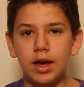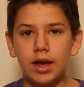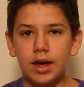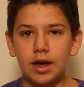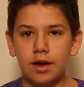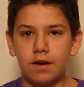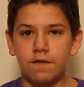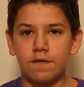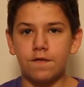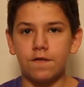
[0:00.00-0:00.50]

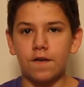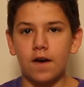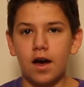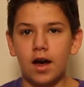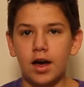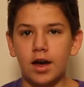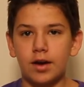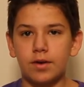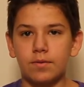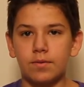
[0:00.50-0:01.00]
if
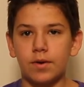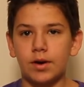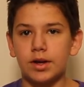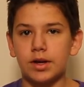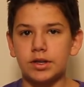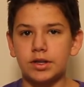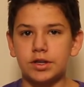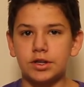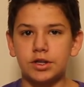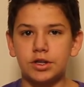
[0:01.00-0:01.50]
I
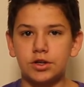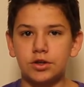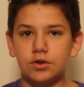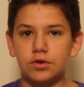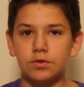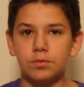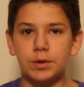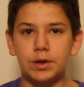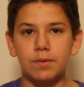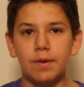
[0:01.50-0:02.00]
was
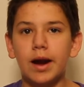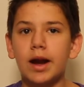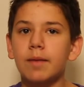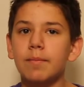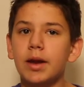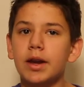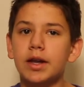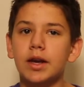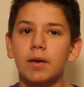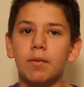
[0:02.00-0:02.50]
to be
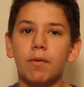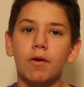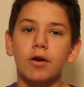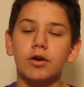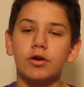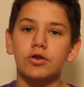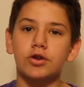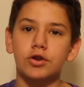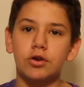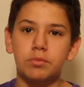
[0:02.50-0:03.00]
recommending a
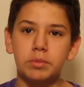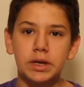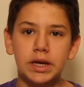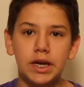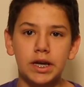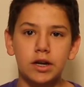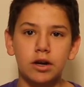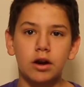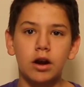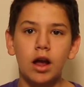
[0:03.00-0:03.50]
printer to a
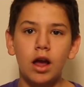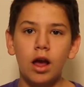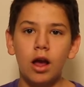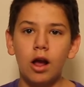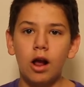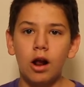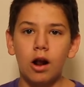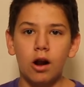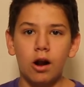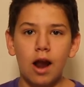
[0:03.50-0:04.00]
beginner
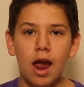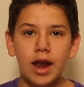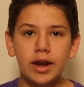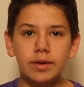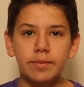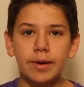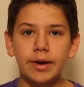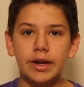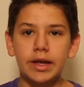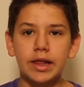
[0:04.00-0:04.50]
or
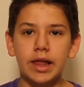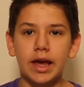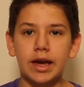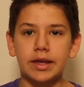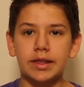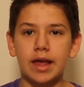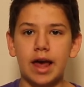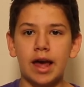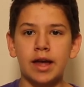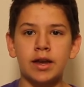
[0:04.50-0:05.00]
anybody
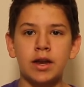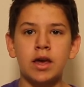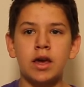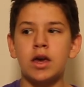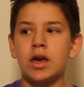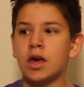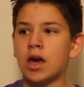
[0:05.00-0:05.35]
like that,